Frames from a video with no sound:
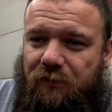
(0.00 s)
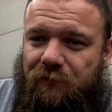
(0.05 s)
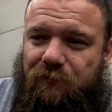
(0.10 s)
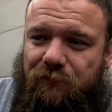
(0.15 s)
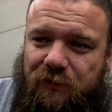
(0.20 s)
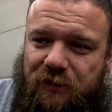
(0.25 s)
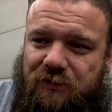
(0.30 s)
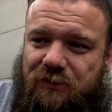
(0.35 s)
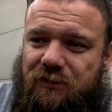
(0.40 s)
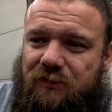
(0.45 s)

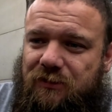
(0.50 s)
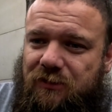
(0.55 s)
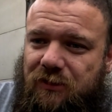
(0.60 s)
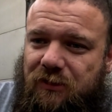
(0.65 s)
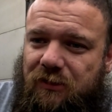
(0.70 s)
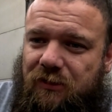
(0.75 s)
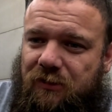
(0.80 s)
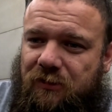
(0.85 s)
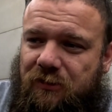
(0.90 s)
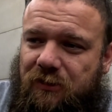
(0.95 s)
This is
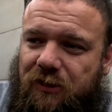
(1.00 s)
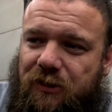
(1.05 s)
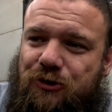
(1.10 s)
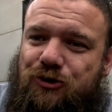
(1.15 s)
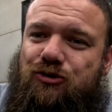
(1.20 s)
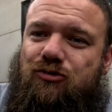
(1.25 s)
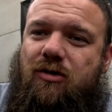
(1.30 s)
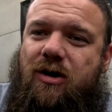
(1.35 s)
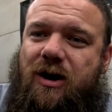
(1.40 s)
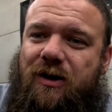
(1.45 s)
a
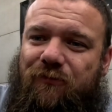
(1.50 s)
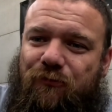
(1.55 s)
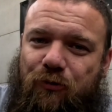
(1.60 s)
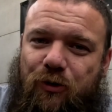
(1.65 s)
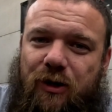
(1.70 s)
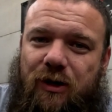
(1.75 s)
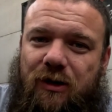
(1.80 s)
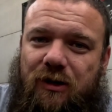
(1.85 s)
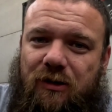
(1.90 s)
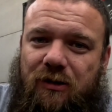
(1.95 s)

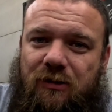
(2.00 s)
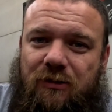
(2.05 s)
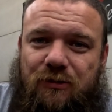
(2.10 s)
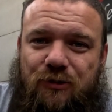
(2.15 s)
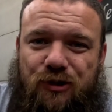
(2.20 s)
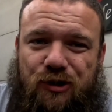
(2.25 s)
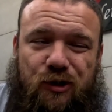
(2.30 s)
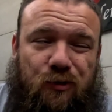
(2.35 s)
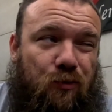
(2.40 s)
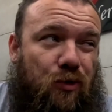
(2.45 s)
driveway,
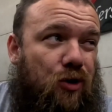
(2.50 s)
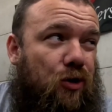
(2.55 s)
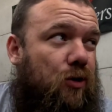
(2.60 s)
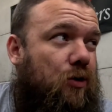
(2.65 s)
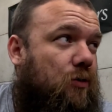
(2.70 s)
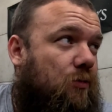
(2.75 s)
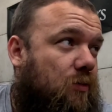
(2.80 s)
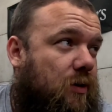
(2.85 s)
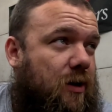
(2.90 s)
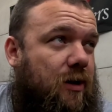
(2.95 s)
small
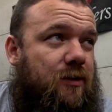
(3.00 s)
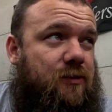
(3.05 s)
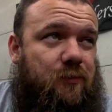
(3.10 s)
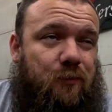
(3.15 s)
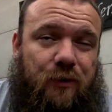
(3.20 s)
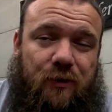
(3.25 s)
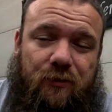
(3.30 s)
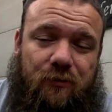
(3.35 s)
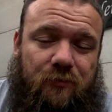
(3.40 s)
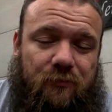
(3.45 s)
garage
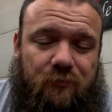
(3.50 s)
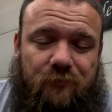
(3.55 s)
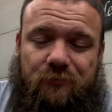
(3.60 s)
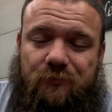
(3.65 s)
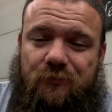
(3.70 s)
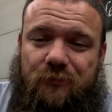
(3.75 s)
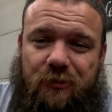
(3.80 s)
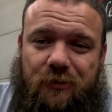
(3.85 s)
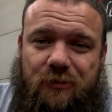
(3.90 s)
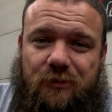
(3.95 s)
build,
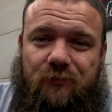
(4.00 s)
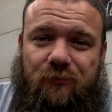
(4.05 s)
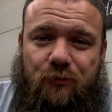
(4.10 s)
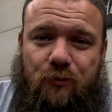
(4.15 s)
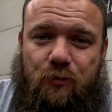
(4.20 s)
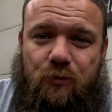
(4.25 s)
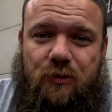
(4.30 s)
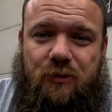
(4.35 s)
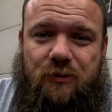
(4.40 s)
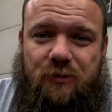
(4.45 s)
because of
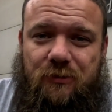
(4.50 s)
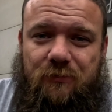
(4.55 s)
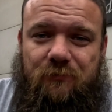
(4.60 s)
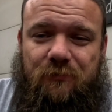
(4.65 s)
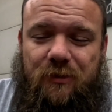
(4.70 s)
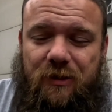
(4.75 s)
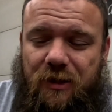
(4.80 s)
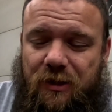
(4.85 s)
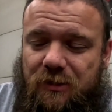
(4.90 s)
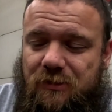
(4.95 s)
course
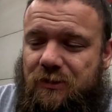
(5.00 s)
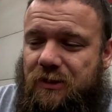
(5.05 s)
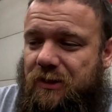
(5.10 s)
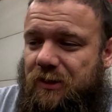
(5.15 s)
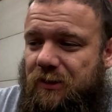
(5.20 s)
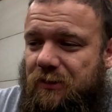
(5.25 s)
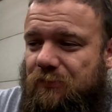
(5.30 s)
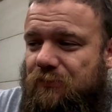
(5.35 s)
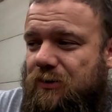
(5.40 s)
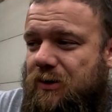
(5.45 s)
I got a
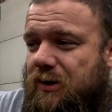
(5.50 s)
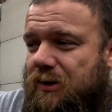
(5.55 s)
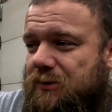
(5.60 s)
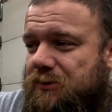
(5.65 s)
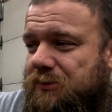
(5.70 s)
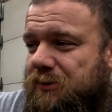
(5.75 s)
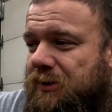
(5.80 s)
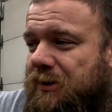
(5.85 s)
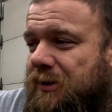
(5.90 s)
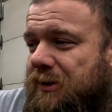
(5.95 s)
tiny garage.